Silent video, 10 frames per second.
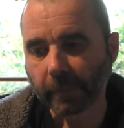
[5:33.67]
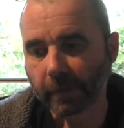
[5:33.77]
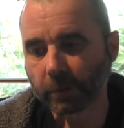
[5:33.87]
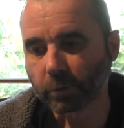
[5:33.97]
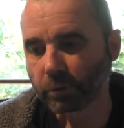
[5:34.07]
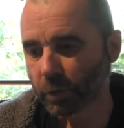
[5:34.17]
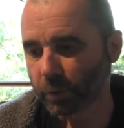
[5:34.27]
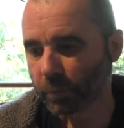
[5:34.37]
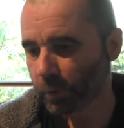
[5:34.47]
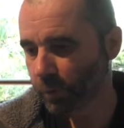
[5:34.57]

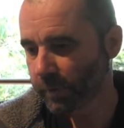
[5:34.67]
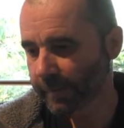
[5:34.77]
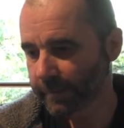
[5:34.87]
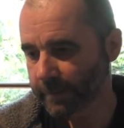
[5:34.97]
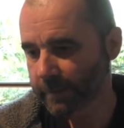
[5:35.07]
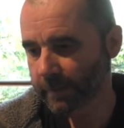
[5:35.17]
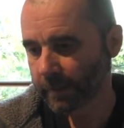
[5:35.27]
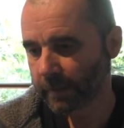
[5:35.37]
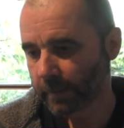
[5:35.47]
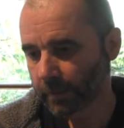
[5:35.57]
YouTube earnings
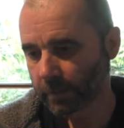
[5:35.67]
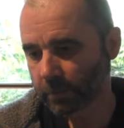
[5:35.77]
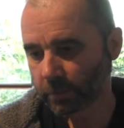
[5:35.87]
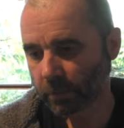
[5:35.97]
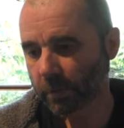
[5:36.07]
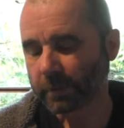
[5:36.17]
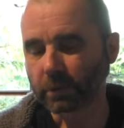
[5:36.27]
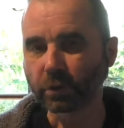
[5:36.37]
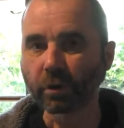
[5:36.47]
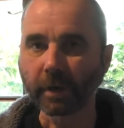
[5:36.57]
kind of
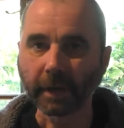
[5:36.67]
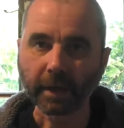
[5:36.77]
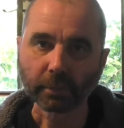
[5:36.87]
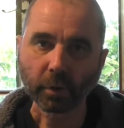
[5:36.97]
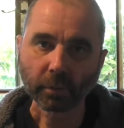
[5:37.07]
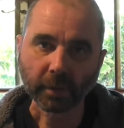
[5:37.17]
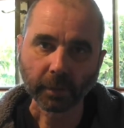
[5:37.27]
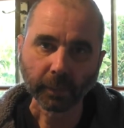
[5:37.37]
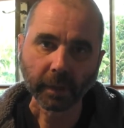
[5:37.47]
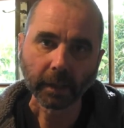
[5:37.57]
drying up on me a
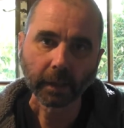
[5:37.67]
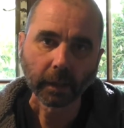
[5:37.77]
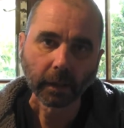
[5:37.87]
bit